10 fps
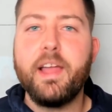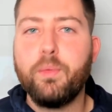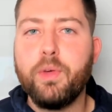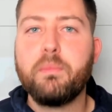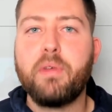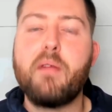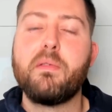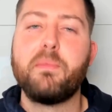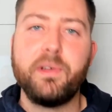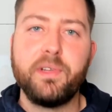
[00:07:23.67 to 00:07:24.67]
win
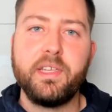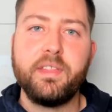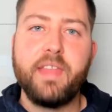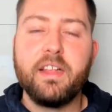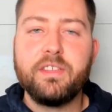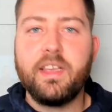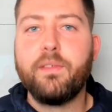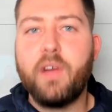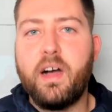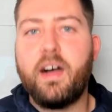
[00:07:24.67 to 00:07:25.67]
probability that a set of
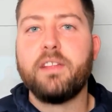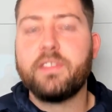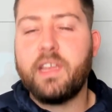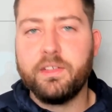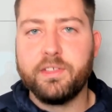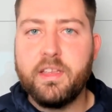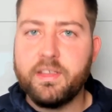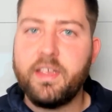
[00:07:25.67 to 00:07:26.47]
odds tells us.